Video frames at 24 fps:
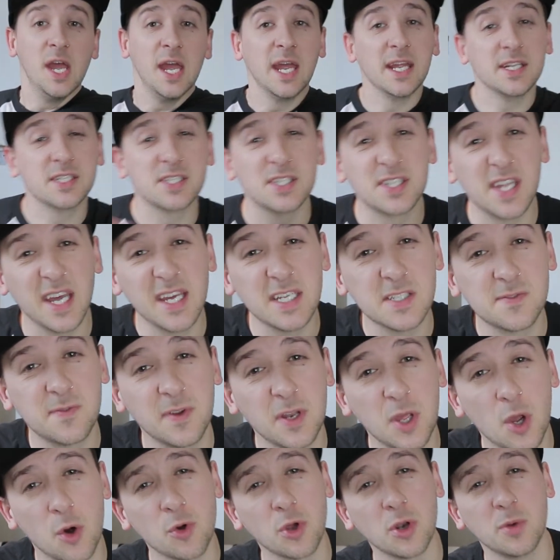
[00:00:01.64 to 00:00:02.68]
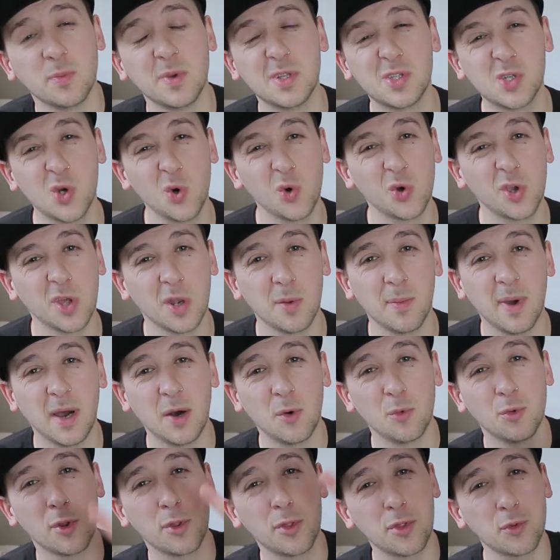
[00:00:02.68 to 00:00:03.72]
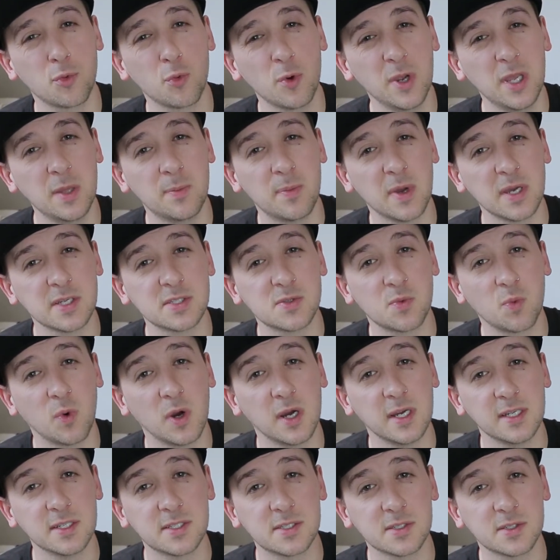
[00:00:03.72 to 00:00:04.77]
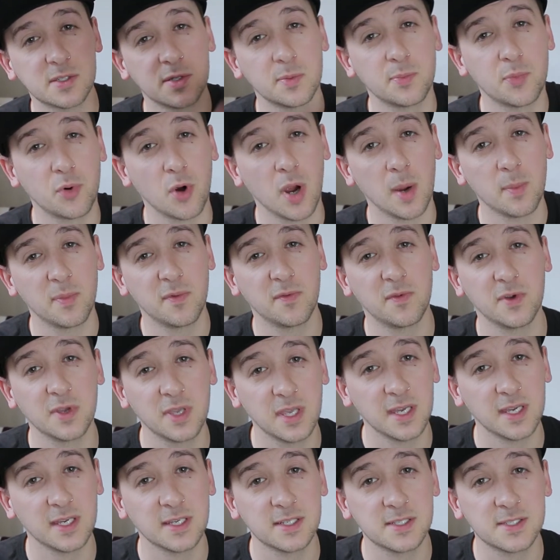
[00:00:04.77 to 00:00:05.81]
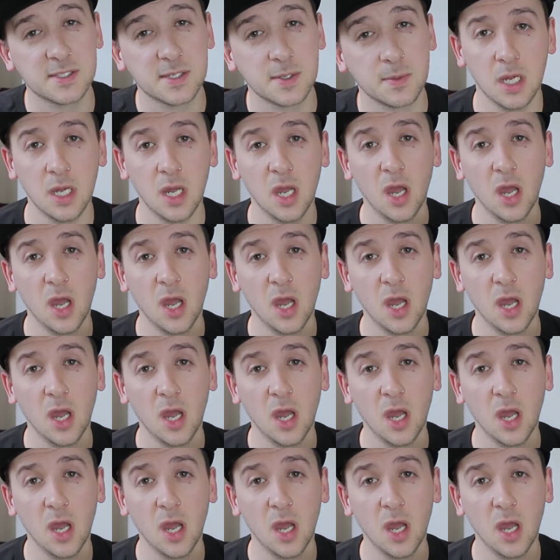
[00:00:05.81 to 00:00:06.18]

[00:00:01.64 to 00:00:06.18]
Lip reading: In today's video I'm going to be talking about the 3 best ways to prep for gigs.